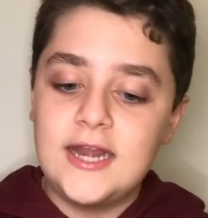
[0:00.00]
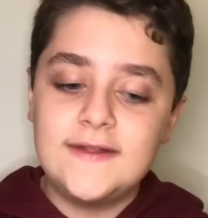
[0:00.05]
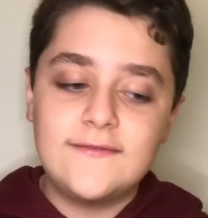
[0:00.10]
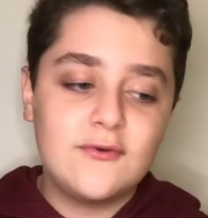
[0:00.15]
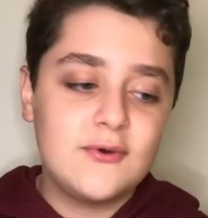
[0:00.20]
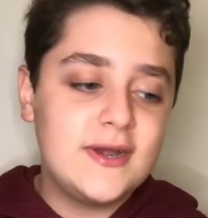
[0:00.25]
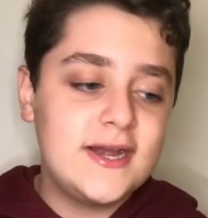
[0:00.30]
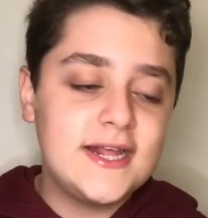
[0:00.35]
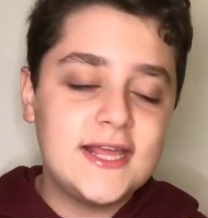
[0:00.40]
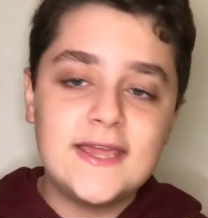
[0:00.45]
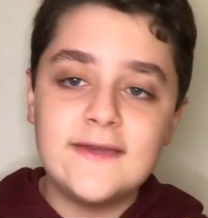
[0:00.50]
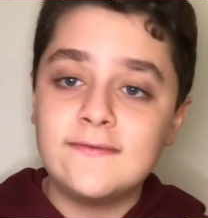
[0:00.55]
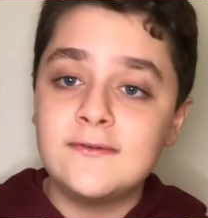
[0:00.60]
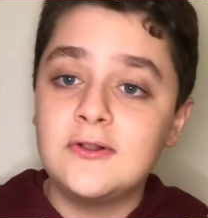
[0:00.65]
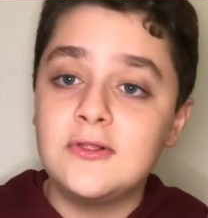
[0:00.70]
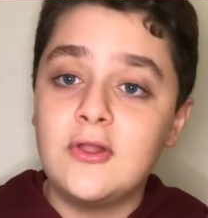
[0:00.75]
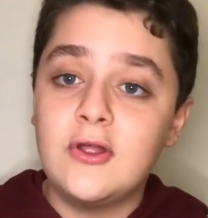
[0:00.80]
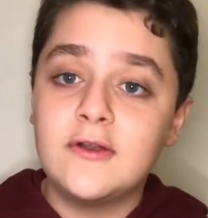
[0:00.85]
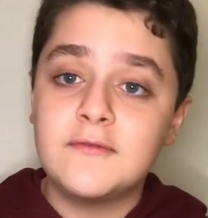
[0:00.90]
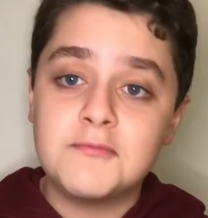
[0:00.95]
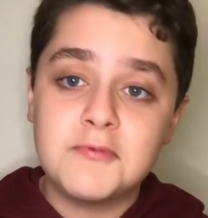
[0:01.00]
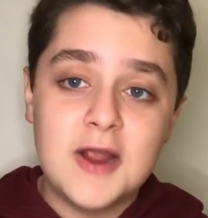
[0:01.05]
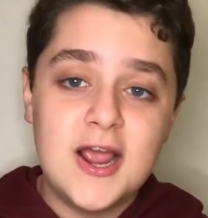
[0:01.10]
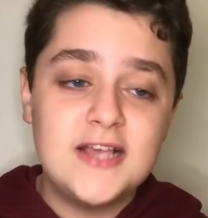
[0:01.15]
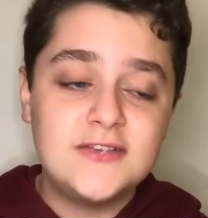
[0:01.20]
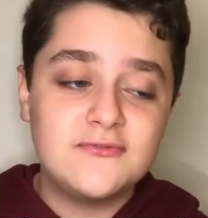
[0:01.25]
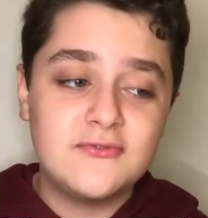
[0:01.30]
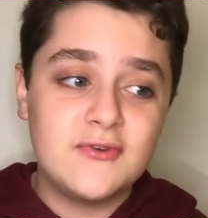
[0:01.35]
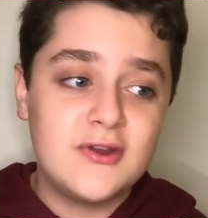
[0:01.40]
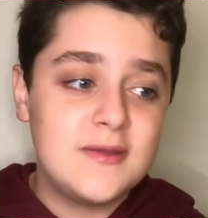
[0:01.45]
I've already given a lot of
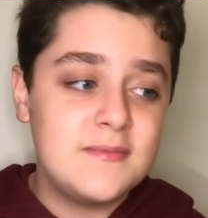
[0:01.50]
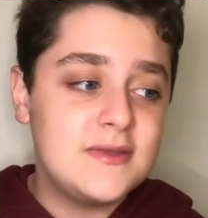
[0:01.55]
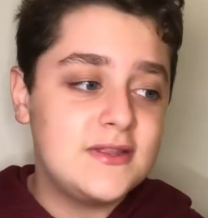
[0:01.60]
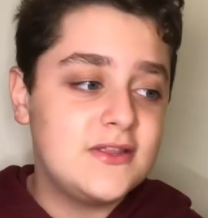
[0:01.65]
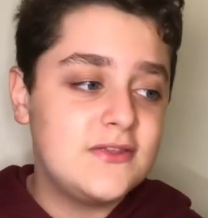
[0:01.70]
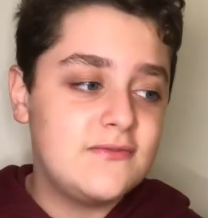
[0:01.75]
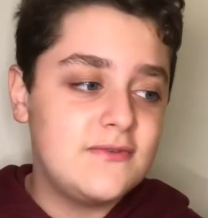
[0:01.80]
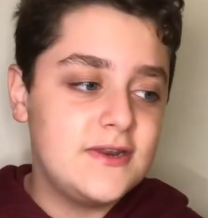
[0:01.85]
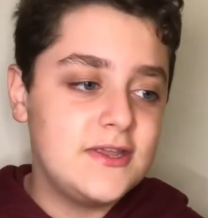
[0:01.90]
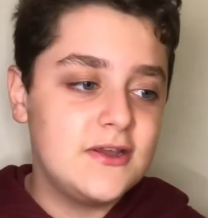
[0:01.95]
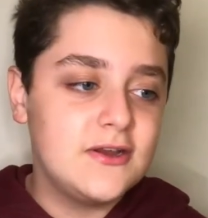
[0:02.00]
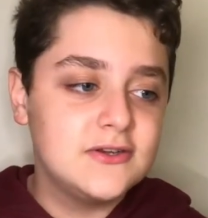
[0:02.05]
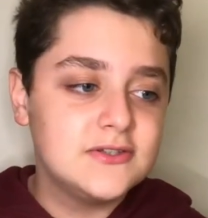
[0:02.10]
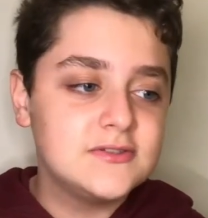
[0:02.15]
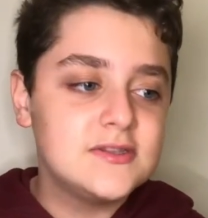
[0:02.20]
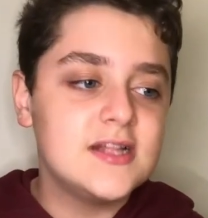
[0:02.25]
praise for him in this video, so